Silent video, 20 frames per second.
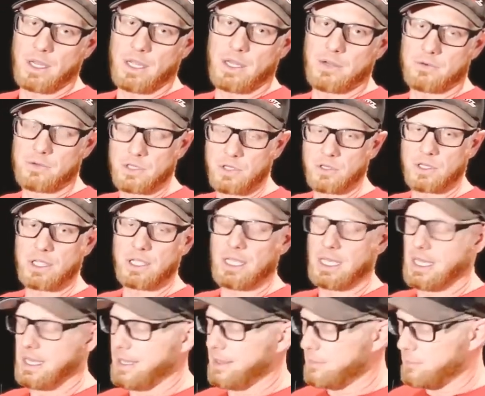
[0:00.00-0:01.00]
And really,
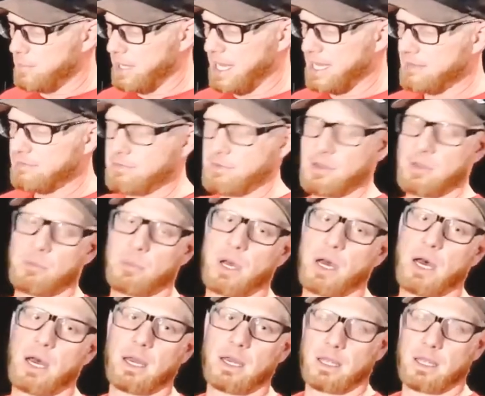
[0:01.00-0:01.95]
bang for the buck,